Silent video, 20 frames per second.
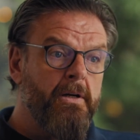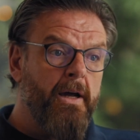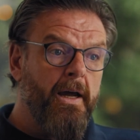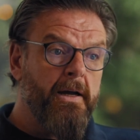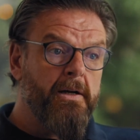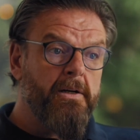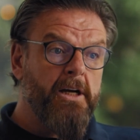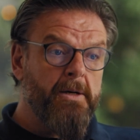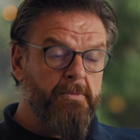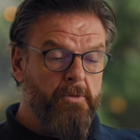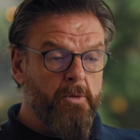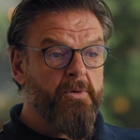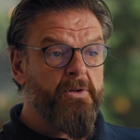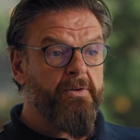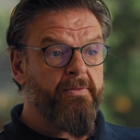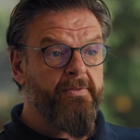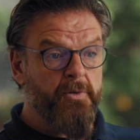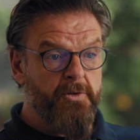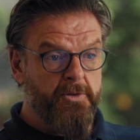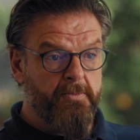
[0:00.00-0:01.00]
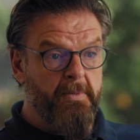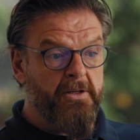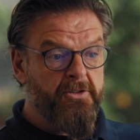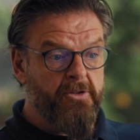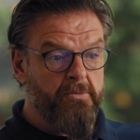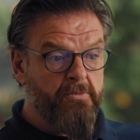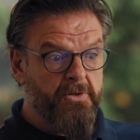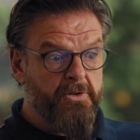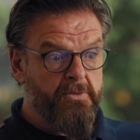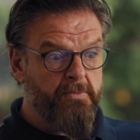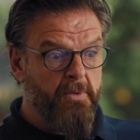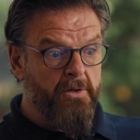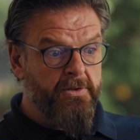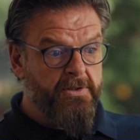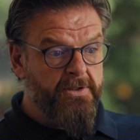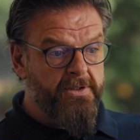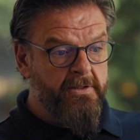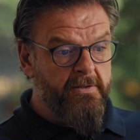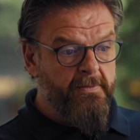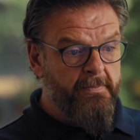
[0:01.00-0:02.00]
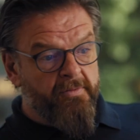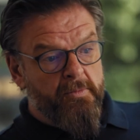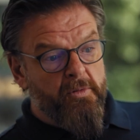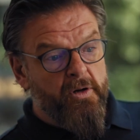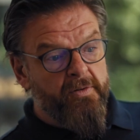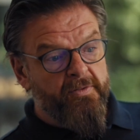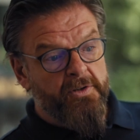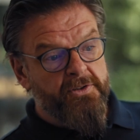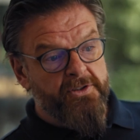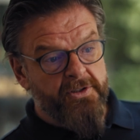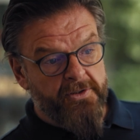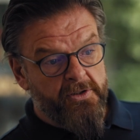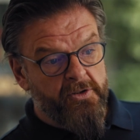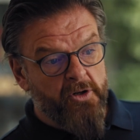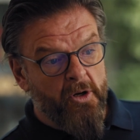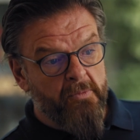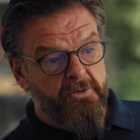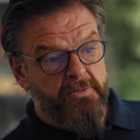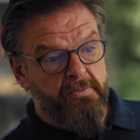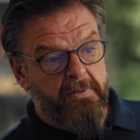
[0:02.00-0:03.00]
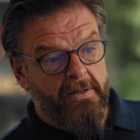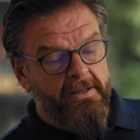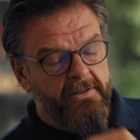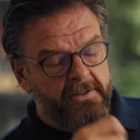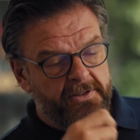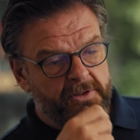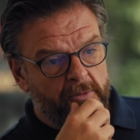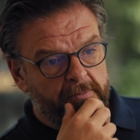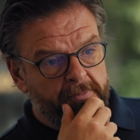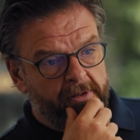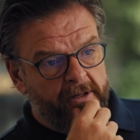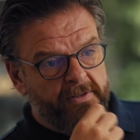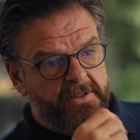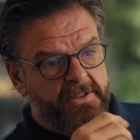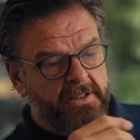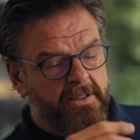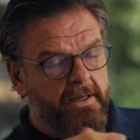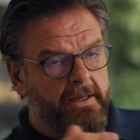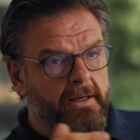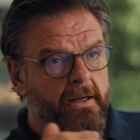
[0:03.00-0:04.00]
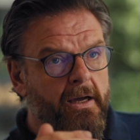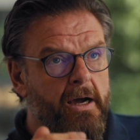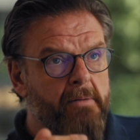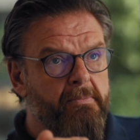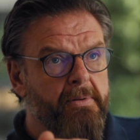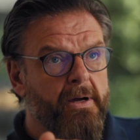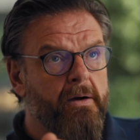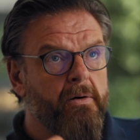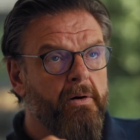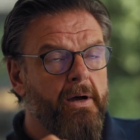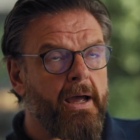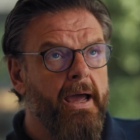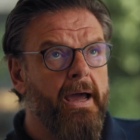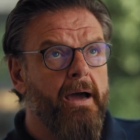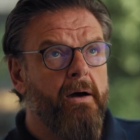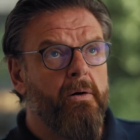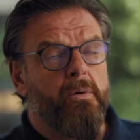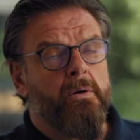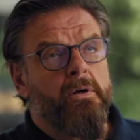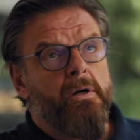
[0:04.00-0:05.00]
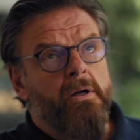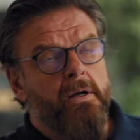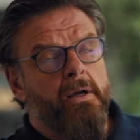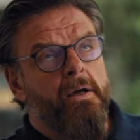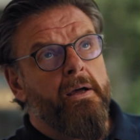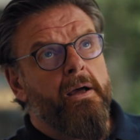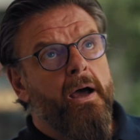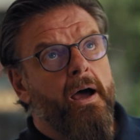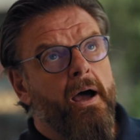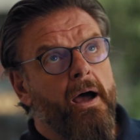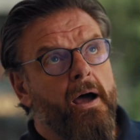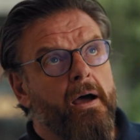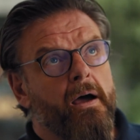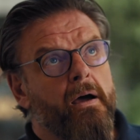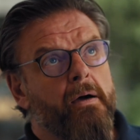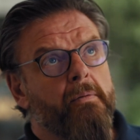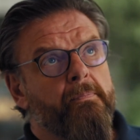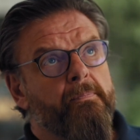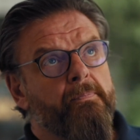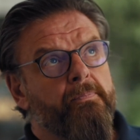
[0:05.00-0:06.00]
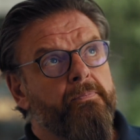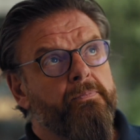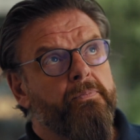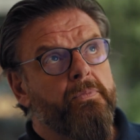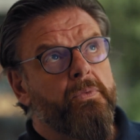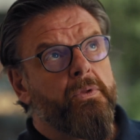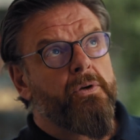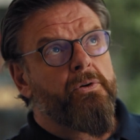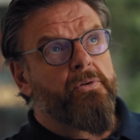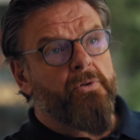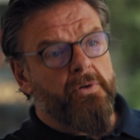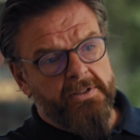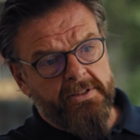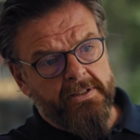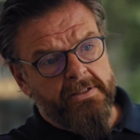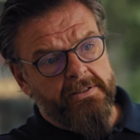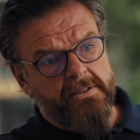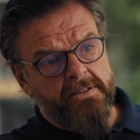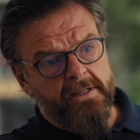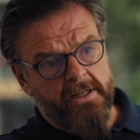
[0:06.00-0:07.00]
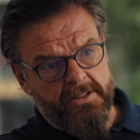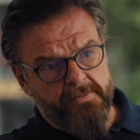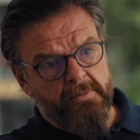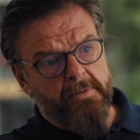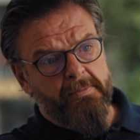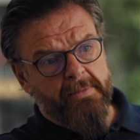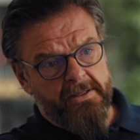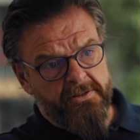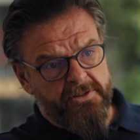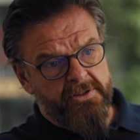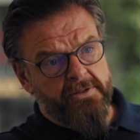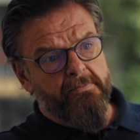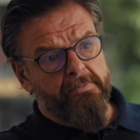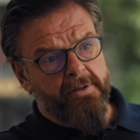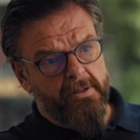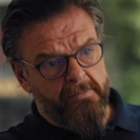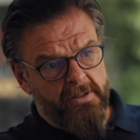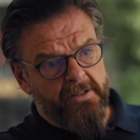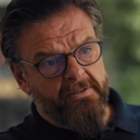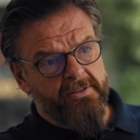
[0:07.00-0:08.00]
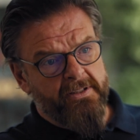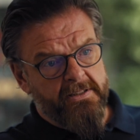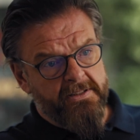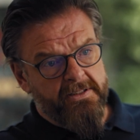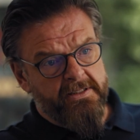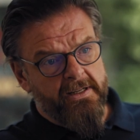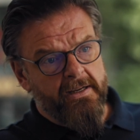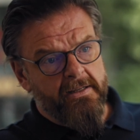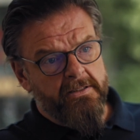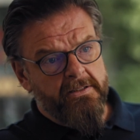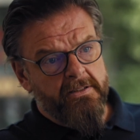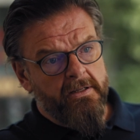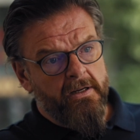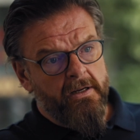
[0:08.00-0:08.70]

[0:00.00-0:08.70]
and come up with a full spectrum response. If we move on to the comms plan, I talked previously about how crises tend to be managed in public these days.